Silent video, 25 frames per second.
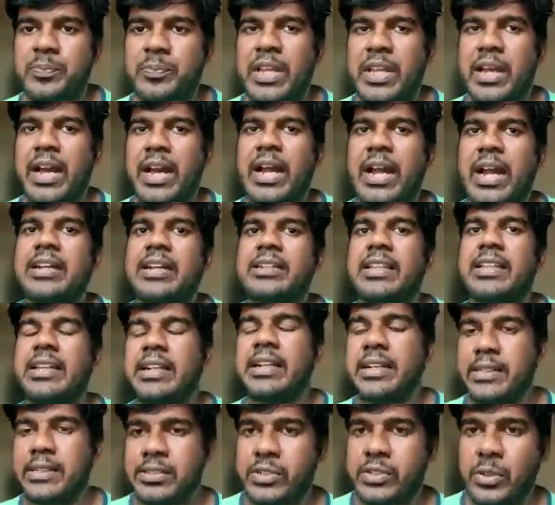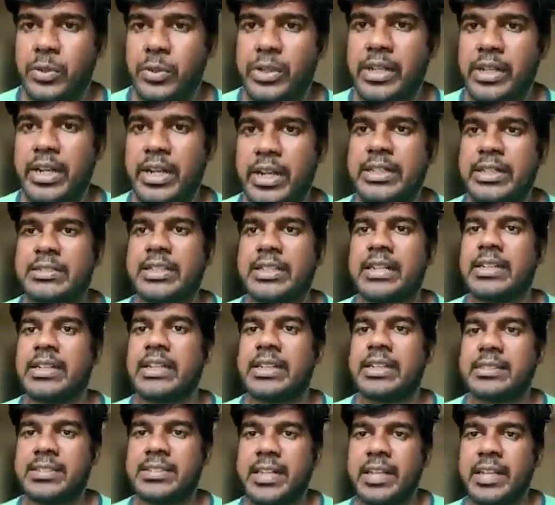and then it is scrutinized and it
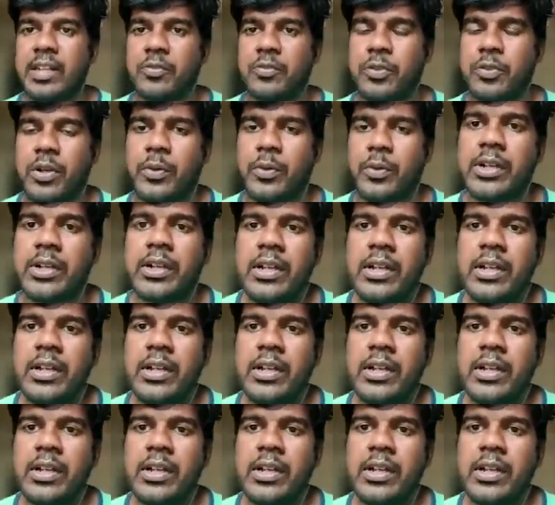is taken forward.